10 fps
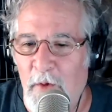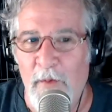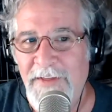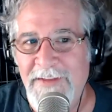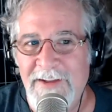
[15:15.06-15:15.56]
one
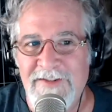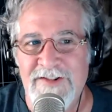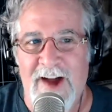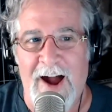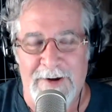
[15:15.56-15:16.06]
thing that
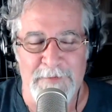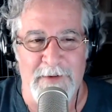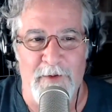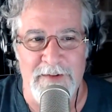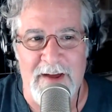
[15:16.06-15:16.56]
shocked me
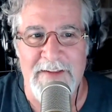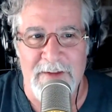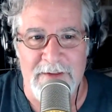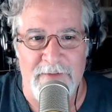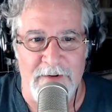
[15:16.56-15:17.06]
was I
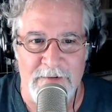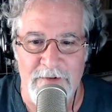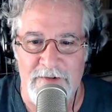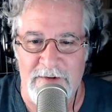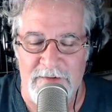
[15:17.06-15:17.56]
thought the
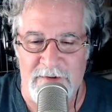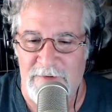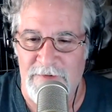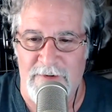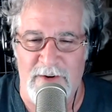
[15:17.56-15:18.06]
resolution in the center
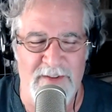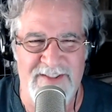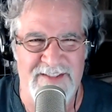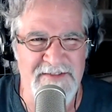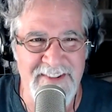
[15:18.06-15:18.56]
screen was
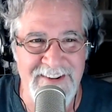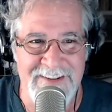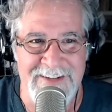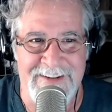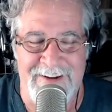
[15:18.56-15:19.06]
just
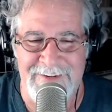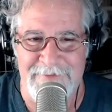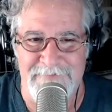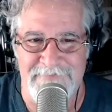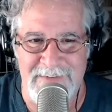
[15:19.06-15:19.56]
really kind of
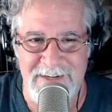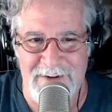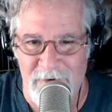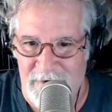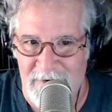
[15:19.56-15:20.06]

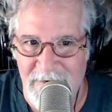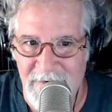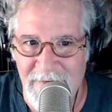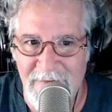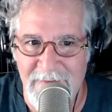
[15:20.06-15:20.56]
mediocre.
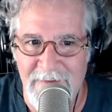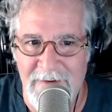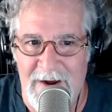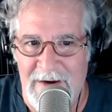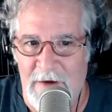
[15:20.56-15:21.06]

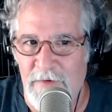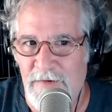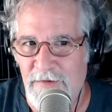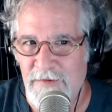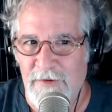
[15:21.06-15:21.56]
And I was
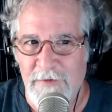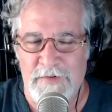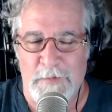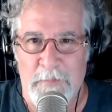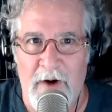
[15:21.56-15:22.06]
sort of
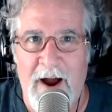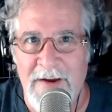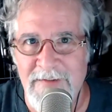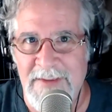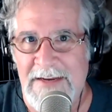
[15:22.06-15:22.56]

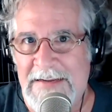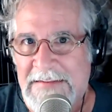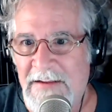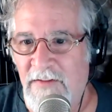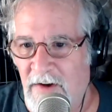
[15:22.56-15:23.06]
surprised that in
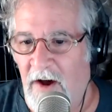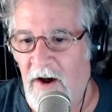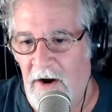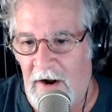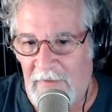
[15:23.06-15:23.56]
this
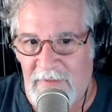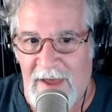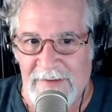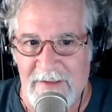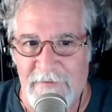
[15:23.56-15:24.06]
car at
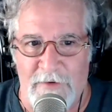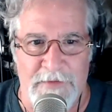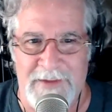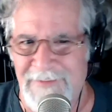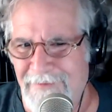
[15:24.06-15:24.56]
that level
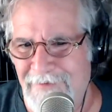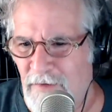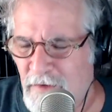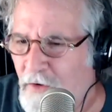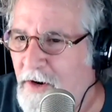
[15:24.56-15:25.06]
that the
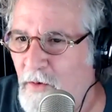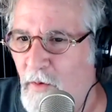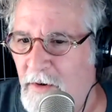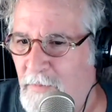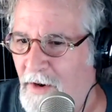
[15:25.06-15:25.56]
screen
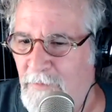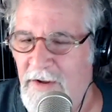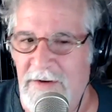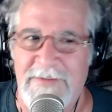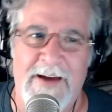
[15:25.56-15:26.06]
wouldn't have been
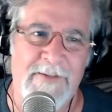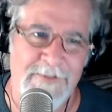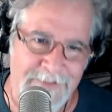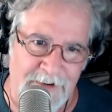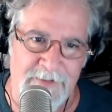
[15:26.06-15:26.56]
updated. Now,
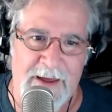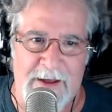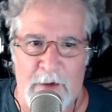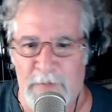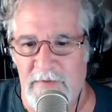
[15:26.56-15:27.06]
that
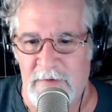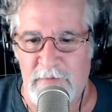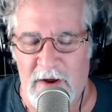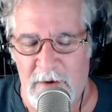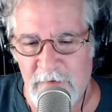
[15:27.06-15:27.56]
happens
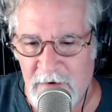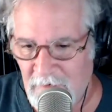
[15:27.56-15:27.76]
sometimes.